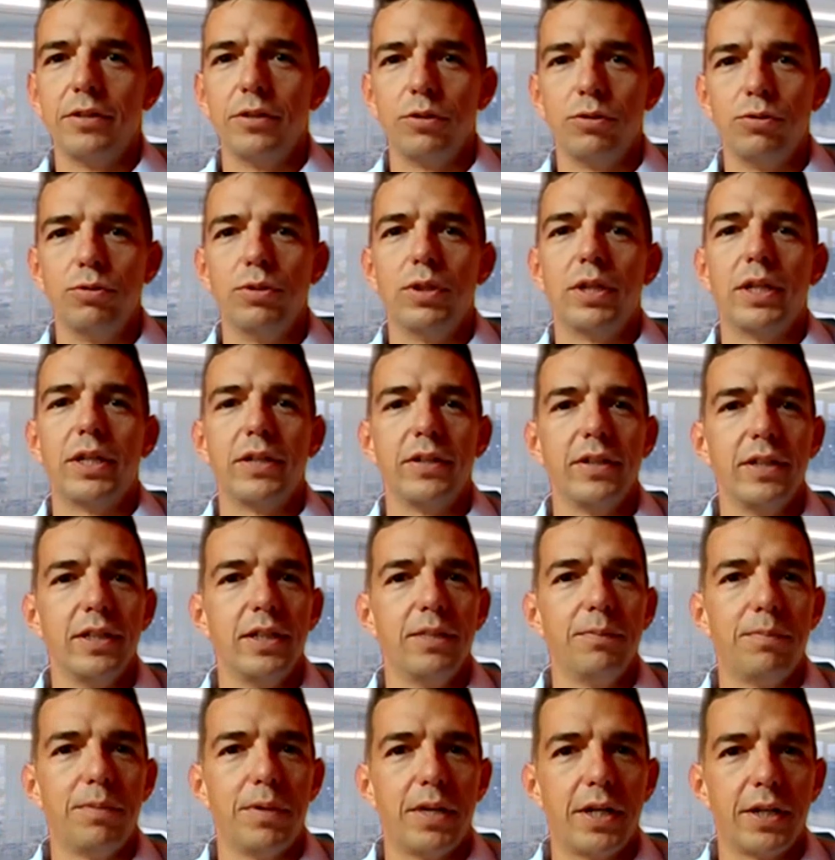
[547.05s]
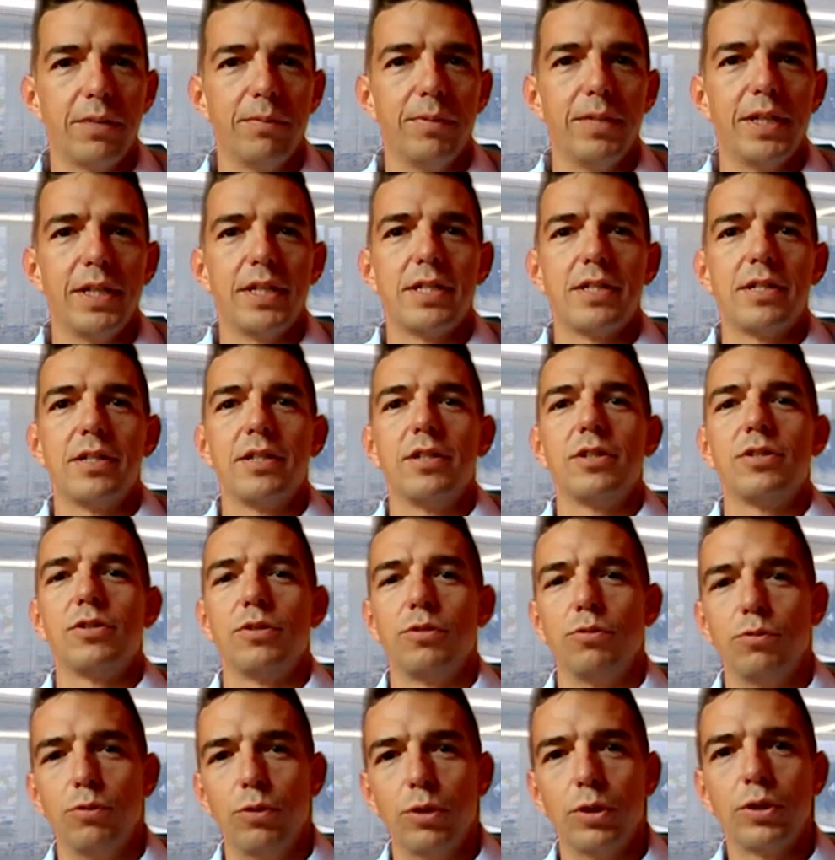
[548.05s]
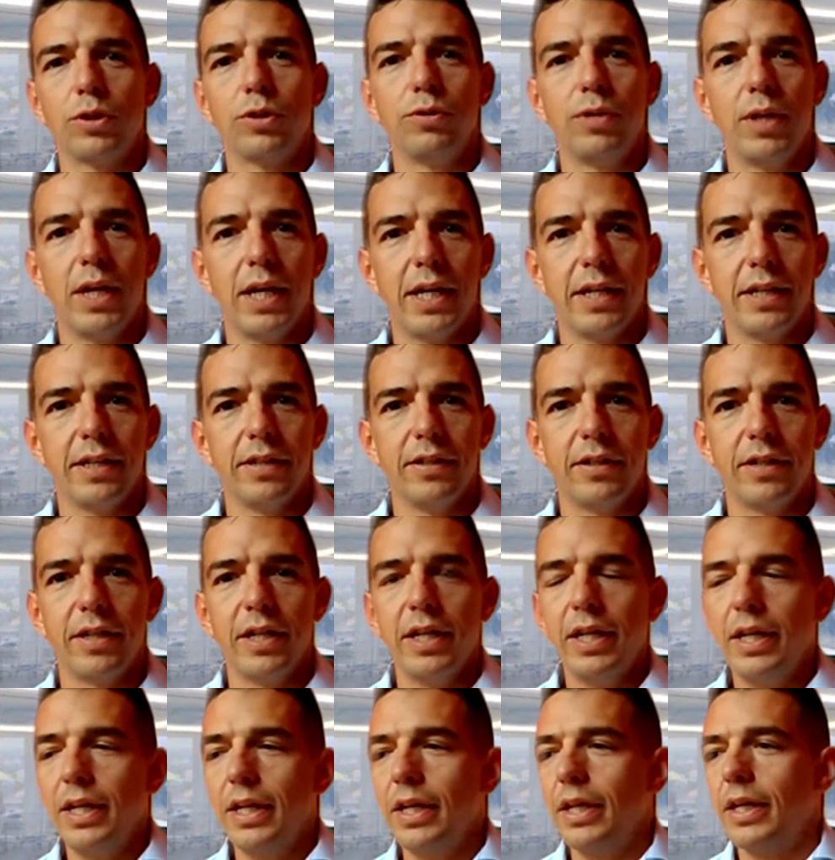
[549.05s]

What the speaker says: The two R&D departments should work together